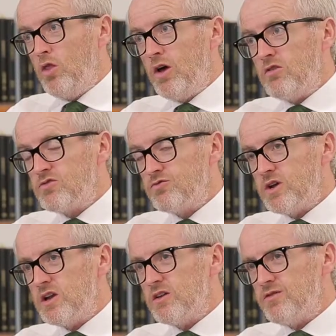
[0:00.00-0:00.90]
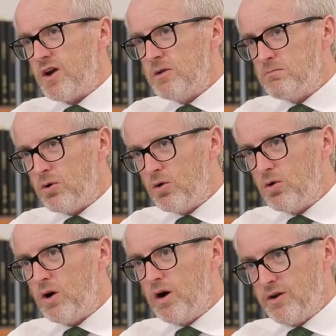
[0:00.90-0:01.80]
there is really a very
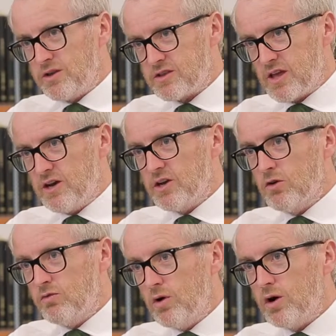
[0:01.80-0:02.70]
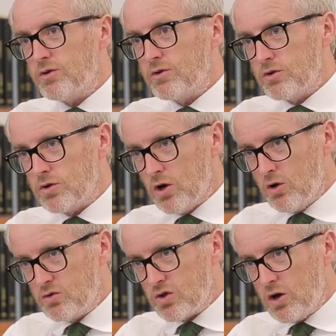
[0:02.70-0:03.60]
poor understanding of what
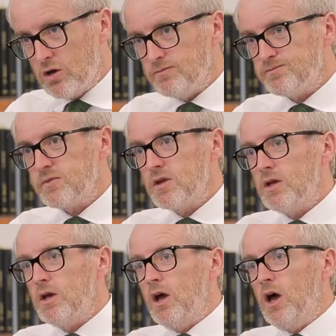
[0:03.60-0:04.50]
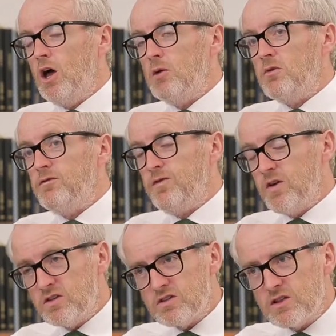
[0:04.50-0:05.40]
goes on.
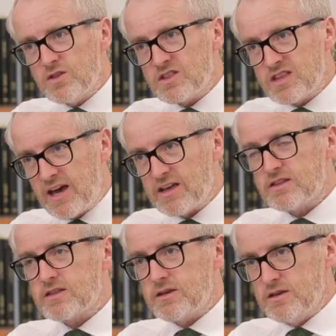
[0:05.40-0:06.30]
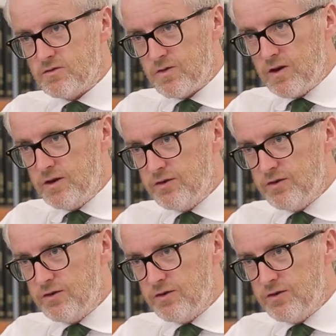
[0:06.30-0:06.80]
Firstly, the task is very